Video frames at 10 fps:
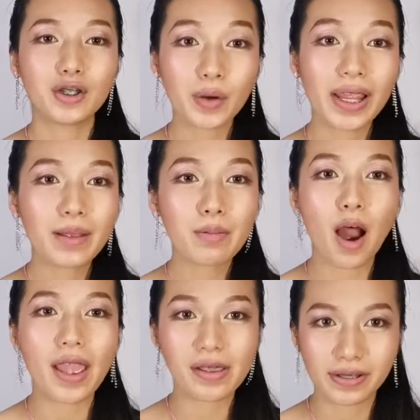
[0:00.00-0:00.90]

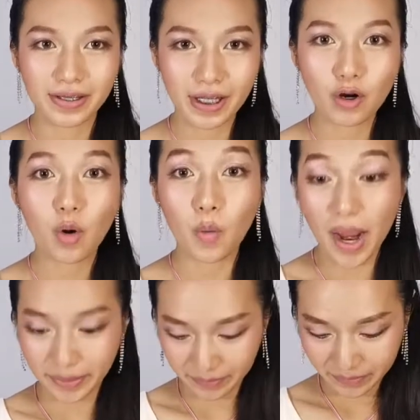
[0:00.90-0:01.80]

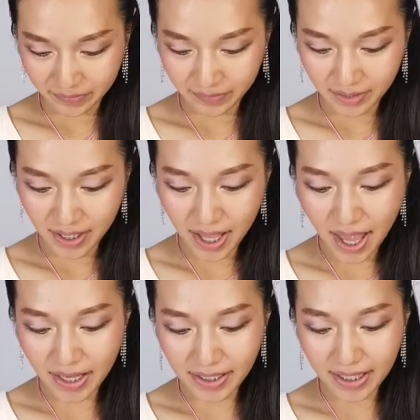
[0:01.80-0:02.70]
3.01.
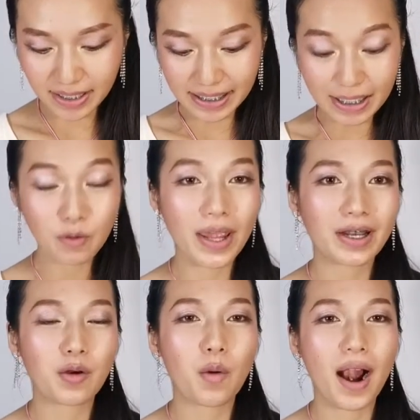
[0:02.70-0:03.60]
And then
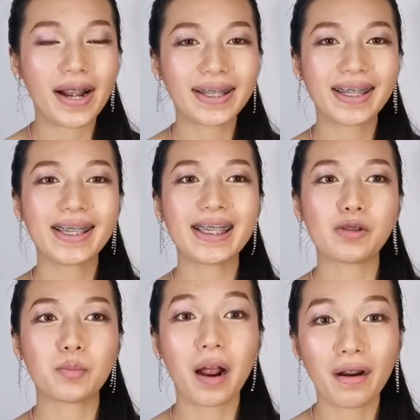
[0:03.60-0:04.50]
cleavage quality
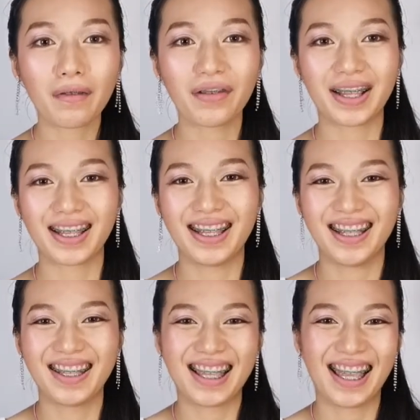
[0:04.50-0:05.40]
is perfect,
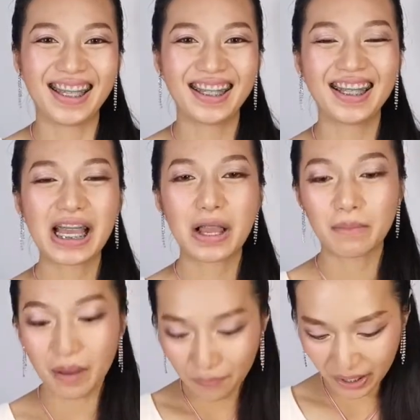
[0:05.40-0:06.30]
okay?
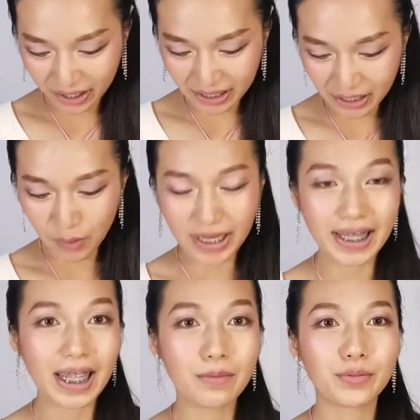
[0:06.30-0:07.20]
Perfect
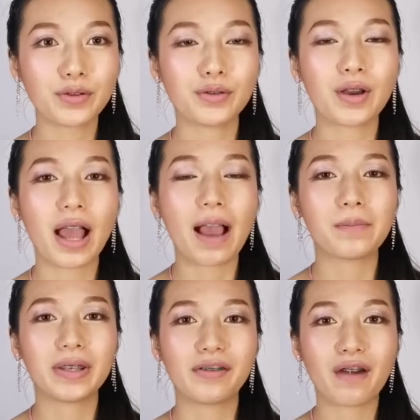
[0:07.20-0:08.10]
cleavage. If you
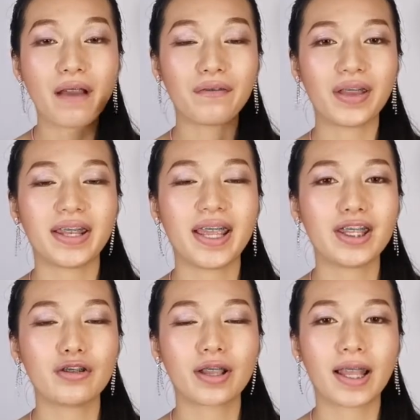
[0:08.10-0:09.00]
have rough and
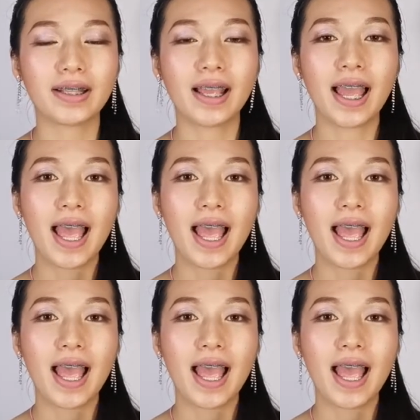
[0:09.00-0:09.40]
then you can